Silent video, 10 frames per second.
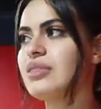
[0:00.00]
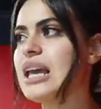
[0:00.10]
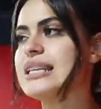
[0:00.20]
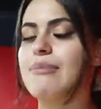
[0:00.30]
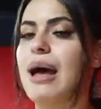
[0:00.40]

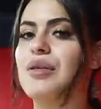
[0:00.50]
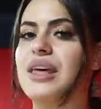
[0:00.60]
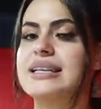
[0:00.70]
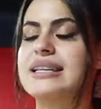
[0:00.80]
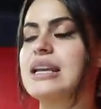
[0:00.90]
it's about
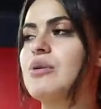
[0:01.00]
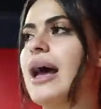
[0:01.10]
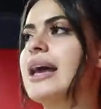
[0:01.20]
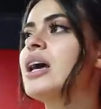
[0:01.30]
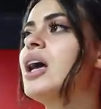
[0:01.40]
this
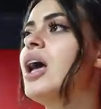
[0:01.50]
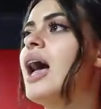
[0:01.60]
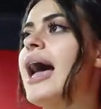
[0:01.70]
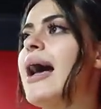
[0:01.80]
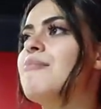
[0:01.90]
anyway.
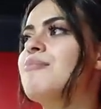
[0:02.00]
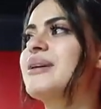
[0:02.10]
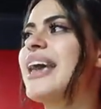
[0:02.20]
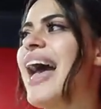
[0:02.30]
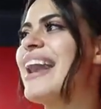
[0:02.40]
Um,
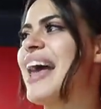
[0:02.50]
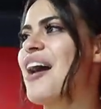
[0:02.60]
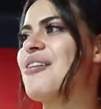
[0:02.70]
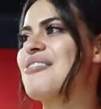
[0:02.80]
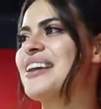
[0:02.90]
but yeah,
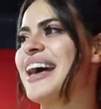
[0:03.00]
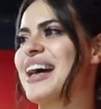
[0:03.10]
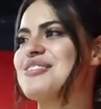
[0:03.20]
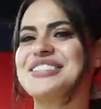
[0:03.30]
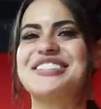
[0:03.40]
now I feel like
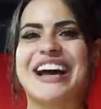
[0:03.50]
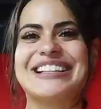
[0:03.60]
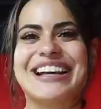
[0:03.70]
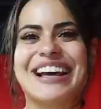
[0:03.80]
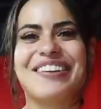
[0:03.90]
I'm just
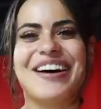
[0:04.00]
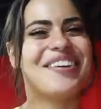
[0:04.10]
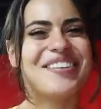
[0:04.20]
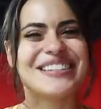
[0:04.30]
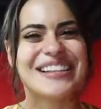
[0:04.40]
chatting a lot. I
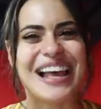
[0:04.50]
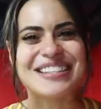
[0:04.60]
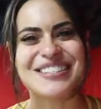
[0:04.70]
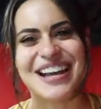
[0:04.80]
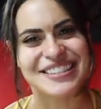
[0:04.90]
always like
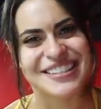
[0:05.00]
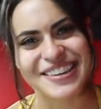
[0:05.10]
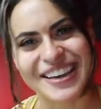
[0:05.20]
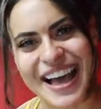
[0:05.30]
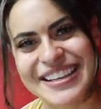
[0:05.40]
to chat to
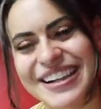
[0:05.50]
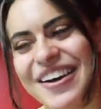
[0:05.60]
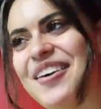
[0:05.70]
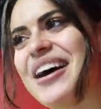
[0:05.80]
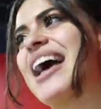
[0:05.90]
you guys a
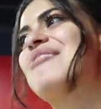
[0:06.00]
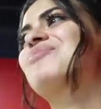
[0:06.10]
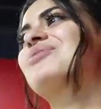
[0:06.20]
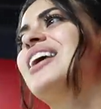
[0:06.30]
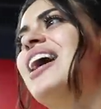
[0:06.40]
lot.
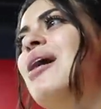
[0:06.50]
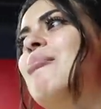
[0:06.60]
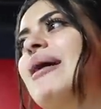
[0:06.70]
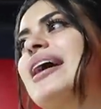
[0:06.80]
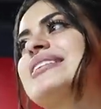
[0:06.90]
Um,
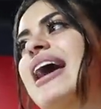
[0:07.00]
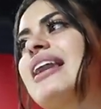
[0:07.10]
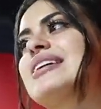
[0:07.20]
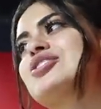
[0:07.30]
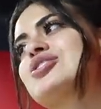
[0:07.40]
but yeah,
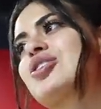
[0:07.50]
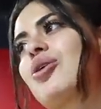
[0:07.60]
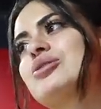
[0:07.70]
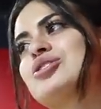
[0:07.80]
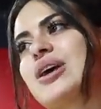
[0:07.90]
let's just
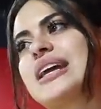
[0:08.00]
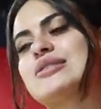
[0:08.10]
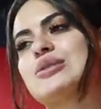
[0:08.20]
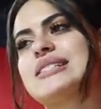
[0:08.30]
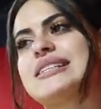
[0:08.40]
go straight
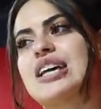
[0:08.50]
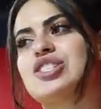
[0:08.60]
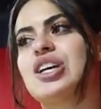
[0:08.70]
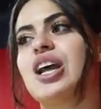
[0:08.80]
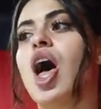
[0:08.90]
into the
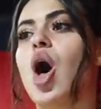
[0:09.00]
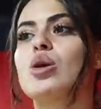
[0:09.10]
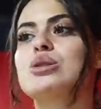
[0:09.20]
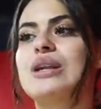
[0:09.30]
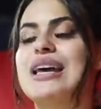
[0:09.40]
session.
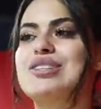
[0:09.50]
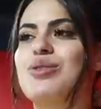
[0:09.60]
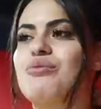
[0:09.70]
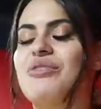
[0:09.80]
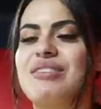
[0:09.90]
Also later
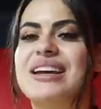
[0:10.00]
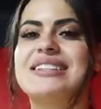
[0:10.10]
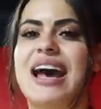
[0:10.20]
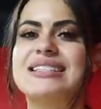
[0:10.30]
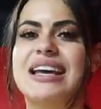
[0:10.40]
on, very
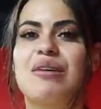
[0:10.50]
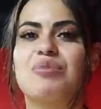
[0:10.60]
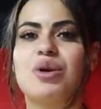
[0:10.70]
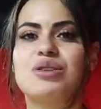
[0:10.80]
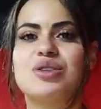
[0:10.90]
exciting, I'm
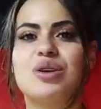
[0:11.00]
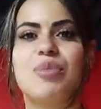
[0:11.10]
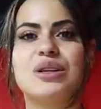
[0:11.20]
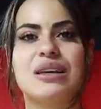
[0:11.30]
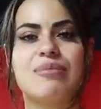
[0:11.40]
going to
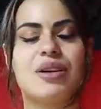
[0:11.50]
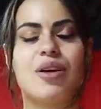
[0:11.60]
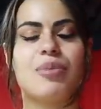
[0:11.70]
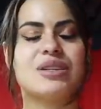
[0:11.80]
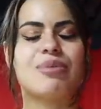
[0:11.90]
body, but
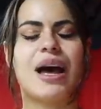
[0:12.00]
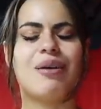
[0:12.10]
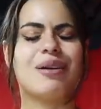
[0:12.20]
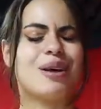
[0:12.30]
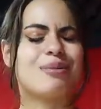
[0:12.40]
not
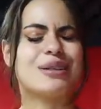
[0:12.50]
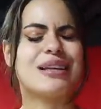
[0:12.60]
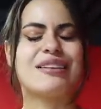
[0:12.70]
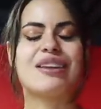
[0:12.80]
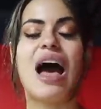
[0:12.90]
BodyPower, I'm going to
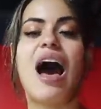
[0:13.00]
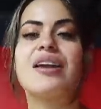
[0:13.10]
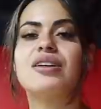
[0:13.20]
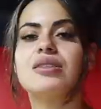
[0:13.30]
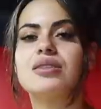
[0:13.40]
say the
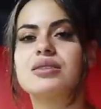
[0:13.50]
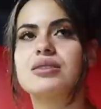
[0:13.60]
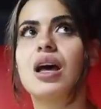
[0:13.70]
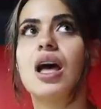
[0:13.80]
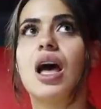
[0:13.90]

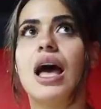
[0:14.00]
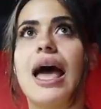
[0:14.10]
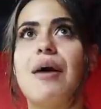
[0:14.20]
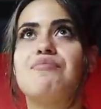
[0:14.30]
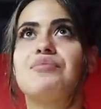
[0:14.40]
Arnold's
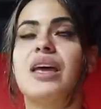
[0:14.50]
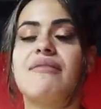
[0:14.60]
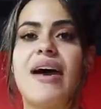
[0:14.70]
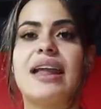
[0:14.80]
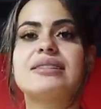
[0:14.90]
um,
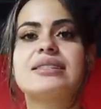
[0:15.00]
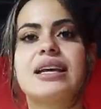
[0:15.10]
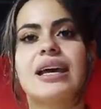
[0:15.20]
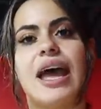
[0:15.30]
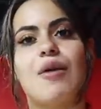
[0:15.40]
event,
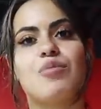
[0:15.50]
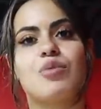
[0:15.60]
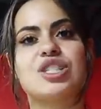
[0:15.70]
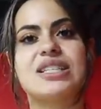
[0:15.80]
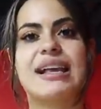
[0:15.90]
um,
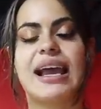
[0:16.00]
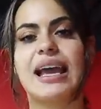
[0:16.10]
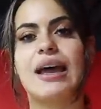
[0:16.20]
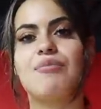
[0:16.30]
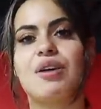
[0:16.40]
which is like
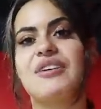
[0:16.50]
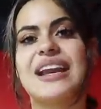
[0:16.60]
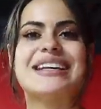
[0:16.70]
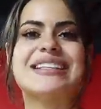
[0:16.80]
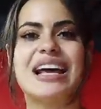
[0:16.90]
um, a
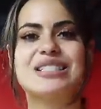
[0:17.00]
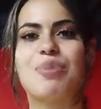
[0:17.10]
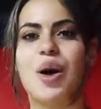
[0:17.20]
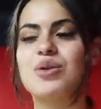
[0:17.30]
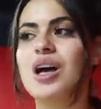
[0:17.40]
fitness
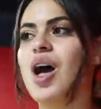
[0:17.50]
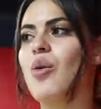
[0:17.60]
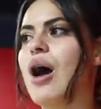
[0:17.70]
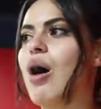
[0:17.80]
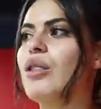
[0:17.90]
expo
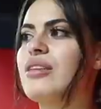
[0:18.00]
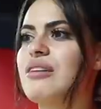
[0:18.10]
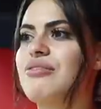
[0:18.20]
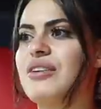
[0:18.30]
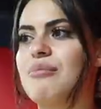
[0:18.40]
where all the
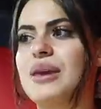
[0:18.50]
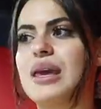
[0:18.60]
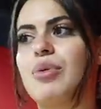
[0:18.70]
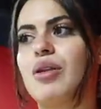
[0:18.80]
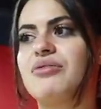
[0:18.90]
different
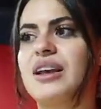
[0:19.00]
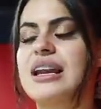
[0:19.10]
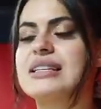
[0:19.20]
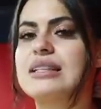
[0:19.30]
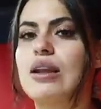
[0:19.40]
people,
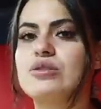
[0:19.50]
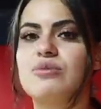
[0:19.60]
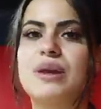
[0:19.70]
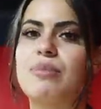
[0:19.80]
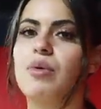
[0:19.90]
fitness, loads
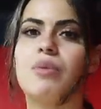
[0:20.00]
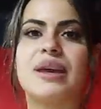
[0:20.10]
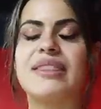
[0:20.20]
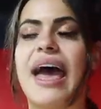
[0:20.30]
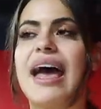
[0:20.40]
of people will
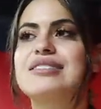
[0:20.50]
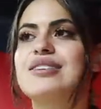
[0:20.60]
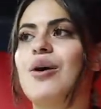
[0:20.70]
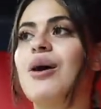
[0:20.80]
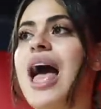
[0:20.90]
be there.
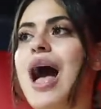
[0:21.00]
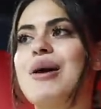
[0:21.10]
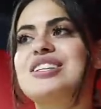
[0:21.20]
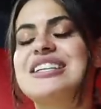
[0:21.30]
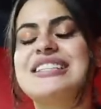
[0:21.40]
So I'm
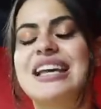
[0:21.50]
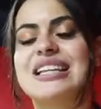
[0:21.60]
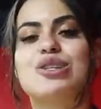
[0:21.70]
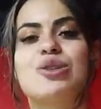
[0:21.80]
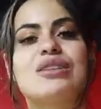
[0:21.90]
actually taking
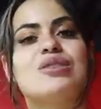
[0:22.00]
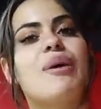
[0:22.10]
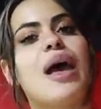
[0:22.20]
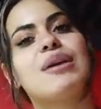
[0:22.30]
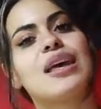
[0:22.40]
the train to
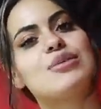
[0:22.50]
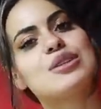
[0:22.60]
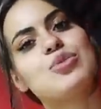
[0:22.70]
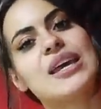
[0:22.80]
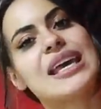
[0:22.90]
Birmingham
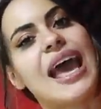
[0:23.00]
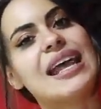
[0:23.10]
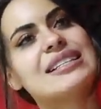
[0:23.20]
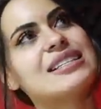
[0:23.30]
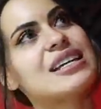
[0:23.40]
this
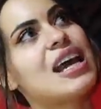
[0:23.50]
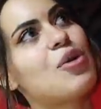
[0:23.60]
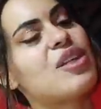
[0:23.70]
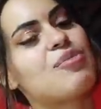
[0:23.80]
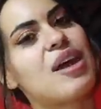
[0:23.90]
weekend
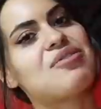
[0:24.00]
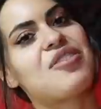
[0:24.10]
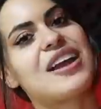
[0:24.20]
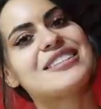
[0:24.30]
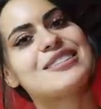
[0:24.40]
with my
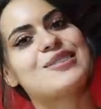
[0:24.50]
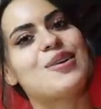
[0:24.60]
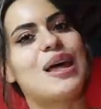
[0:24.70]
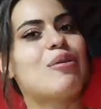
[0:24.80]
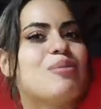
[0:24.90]
friends,
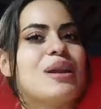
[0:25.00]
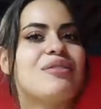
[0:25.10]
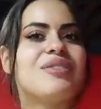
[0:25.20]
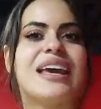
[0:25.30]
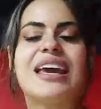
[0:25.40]
so that will be
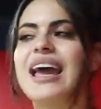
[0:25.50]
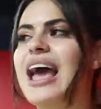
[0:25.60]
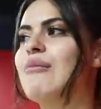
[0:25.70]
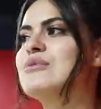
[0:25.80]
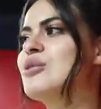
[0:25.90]
lovely.
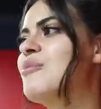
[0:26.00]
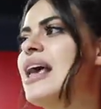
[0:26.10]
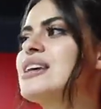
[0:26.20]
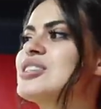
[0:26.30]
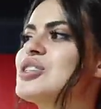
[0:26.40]
Um, so I'm
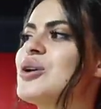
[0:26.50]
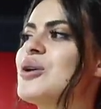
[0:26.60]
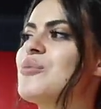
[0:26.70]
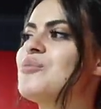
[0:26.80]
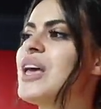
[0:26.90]
like
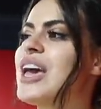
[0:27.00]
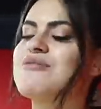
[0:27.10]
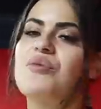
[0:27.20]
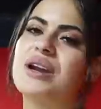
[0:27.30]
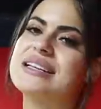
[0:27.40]
sure
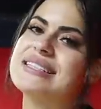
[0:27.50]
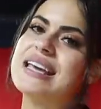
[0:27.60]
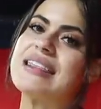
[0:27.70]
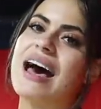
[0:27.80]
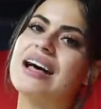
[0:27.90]
if you want to
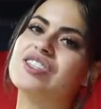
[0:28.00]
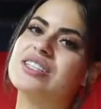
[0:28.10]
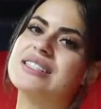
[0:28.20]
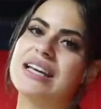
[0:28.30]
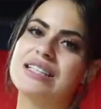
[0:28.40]
see that, just stick